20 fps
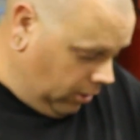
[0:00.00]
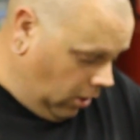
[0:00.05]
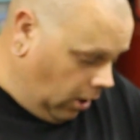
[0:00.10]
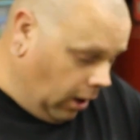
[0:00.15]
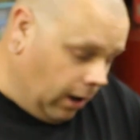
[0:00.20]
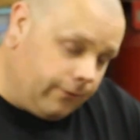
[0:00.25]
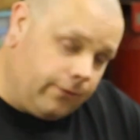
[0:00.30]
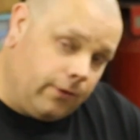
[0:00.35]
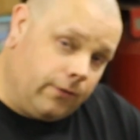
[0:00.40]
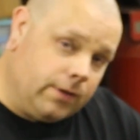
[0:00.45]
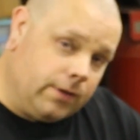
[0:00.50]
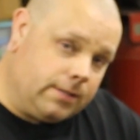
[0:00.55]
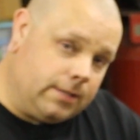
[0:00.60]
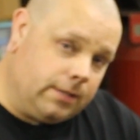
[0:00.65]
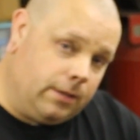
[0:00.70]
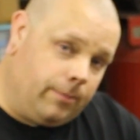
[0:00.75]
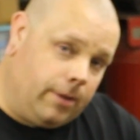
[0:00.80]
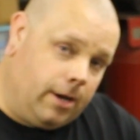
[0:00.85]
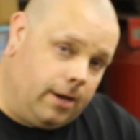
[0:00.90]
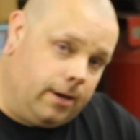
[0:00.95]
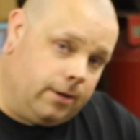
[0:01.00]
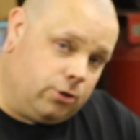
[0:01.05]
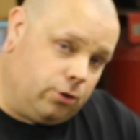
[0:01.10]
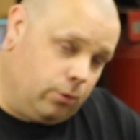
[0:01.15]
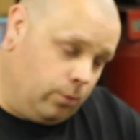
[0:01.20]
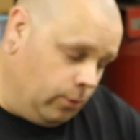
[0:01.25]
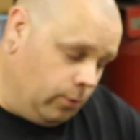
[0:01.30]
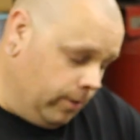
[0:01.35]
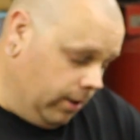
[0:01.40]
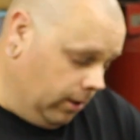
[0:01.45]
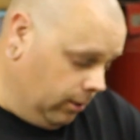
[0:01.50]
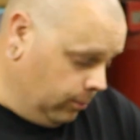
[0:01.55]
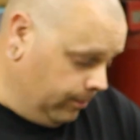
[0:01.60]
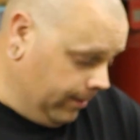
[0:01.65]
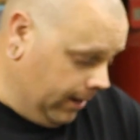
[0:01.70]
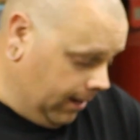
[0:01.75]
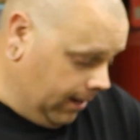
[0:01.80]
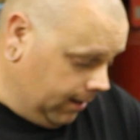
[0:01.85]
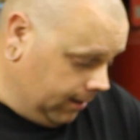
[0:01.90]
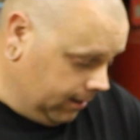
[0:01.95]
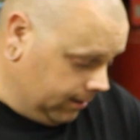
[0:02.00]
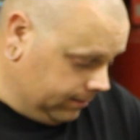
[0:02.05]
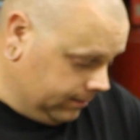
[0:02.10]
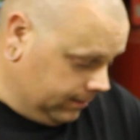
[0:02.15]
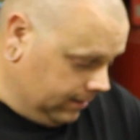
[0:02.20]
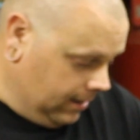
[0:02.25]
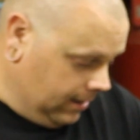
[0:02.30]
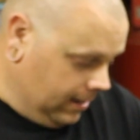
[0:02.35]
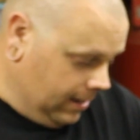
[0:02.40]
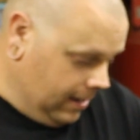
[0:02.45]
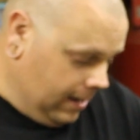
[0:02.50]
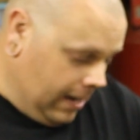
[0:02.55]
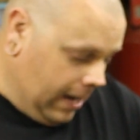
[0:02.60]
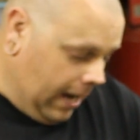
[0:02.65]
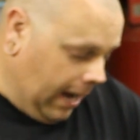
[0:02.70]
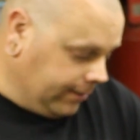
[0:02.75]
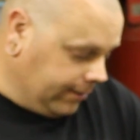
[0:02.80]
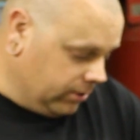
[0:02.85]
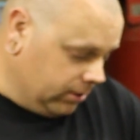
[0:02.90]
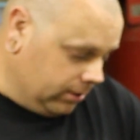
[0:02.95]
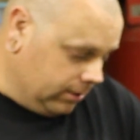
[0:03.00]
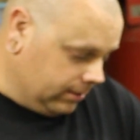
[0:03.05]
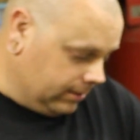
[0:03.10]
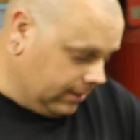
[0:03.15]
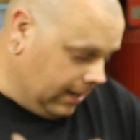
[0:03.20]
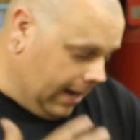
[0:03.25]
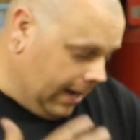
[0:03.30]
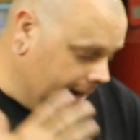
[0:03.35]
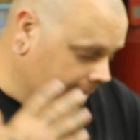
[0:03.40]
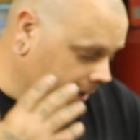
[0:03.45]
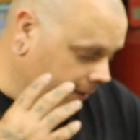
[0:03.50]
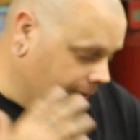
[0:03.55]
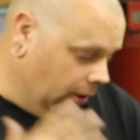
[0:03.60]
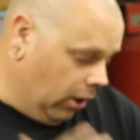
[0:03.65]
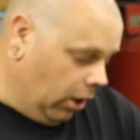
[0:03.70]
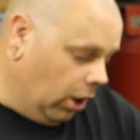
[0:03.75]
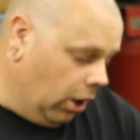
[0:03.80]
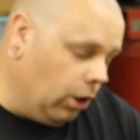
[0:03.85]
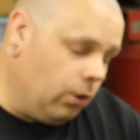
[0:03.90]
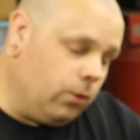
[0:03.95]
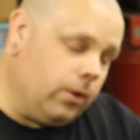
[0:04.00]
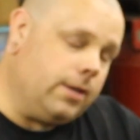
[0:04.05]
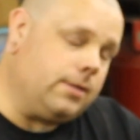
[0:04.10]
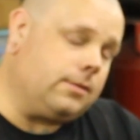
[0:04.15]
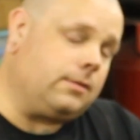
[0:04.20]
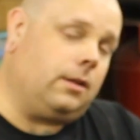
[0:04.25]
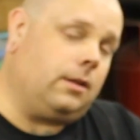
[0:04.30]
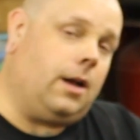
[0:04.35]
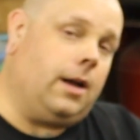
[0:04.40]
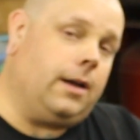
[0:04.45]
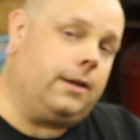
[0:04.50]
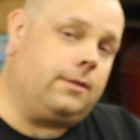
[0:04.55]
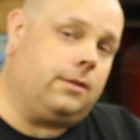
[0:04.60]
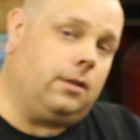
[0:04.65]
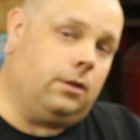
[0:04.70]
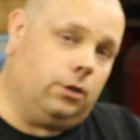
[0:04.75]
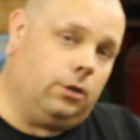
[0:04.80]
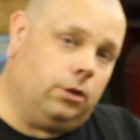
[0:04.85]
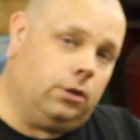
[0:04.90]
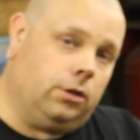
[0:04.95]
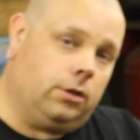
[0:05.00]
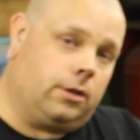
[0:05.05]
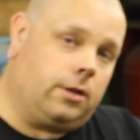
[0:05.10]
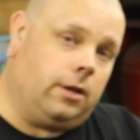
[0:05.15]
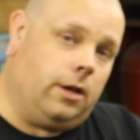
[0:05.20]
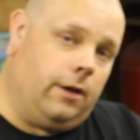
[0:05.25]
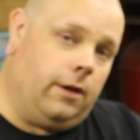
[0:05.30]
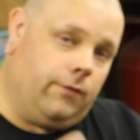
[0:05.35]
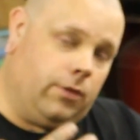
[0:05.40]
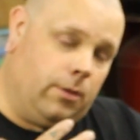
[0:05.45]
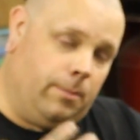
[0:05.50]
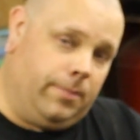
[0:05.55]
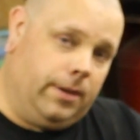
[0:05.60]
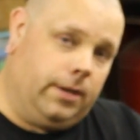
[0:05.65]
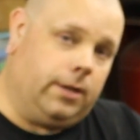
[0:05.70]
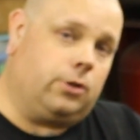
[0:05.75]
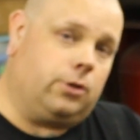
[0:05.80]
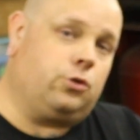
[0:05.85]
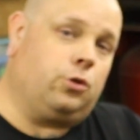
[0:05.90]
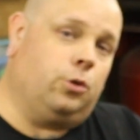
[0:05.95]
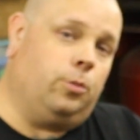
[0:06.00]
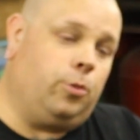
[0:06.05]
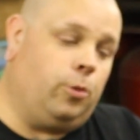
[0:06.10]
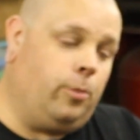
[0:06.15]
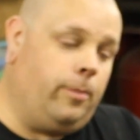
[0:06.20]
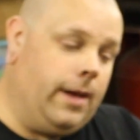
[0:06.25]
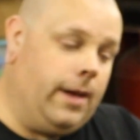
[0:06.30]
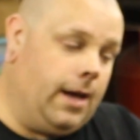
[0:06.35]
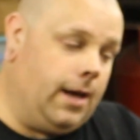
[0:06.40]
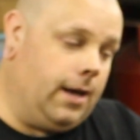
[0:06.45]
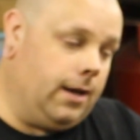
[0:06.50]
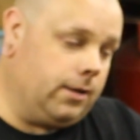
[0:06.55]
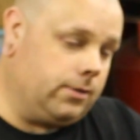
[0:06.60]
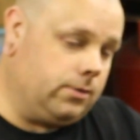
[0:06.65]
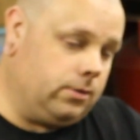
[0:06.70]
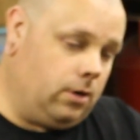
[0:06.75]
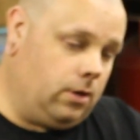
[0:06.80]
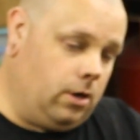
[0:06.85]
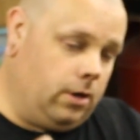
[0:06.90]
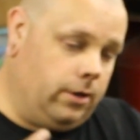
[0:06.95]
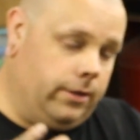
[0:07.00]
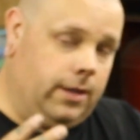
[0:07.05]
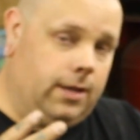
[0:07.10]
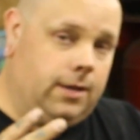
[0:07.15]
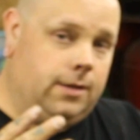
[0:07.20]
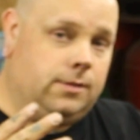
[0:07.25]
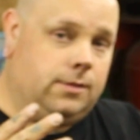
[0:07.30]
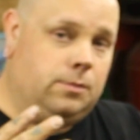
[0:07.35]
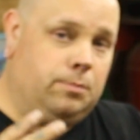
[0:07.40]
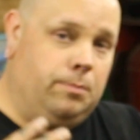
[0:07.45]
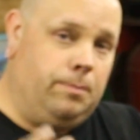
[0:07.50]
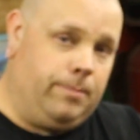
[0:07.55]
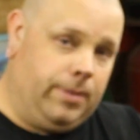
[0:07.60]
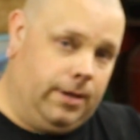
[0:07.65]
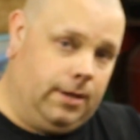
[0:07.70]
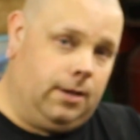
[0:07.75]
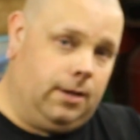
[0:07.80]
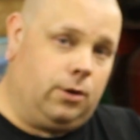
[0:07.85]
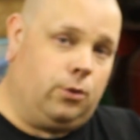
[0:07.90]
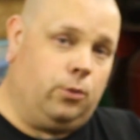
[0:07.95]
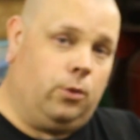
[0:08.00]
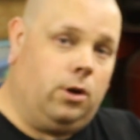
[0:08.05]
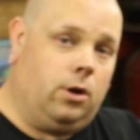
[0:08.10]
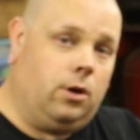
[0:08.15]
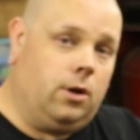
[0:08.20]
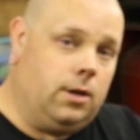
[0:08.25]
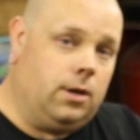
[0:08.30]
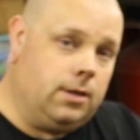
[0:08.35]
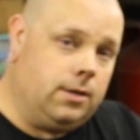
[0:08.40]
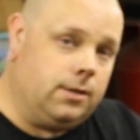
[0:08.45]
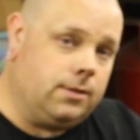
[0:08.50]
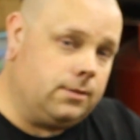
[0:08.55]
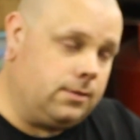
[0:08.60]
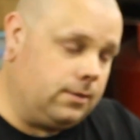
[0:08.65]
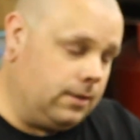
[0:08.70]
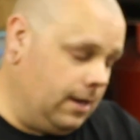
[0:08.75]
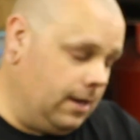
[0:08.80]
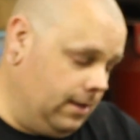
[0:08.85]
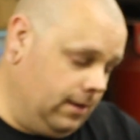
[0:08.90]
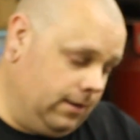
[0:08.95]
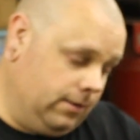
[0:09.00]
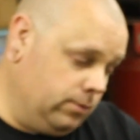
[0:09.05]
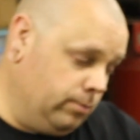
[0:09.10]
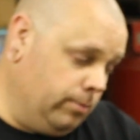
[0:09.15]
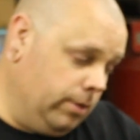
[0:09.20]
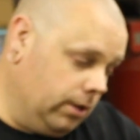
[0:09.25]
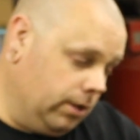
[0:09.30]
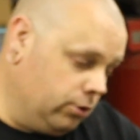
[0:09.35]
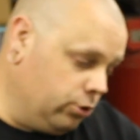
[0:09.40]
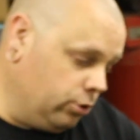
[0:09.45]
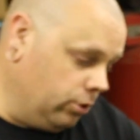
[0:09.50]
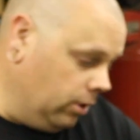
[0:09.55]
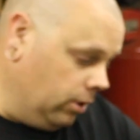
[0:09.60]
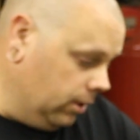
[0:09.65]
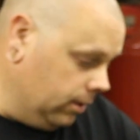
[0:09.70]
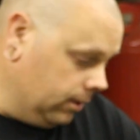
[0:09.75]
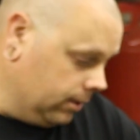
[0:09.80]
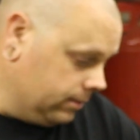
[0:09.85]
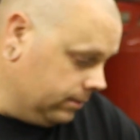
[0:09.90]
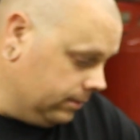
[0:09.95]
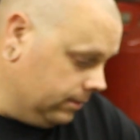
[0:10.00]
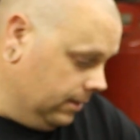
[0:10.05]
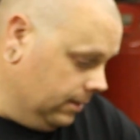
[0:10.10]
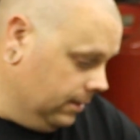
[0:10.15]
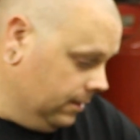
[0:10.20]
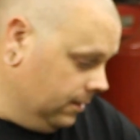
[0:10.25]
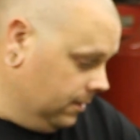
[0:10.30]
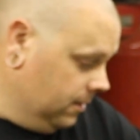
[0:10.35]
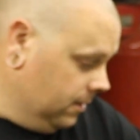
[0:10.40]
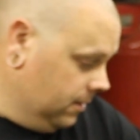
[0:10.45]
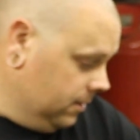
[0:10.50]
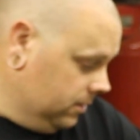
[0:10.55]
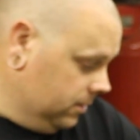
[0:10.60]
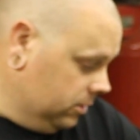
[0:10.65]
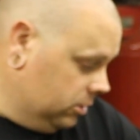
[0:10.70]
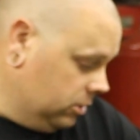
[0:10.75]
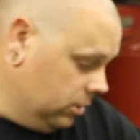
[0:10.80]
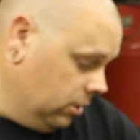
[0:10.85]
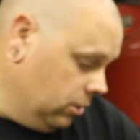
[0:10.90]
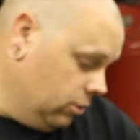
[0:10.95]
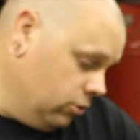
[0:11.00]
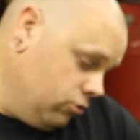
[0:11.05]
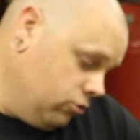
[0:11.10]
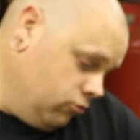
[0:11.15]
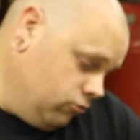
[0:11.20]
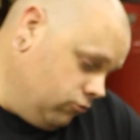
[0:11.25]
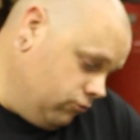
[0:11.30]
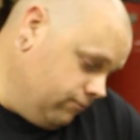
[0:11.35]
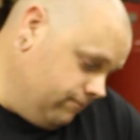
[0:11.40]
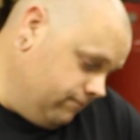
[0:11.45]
off of a semi triple bellow bags. I have always liked the look of the big triple bags on these big rear ends and these big trucks. So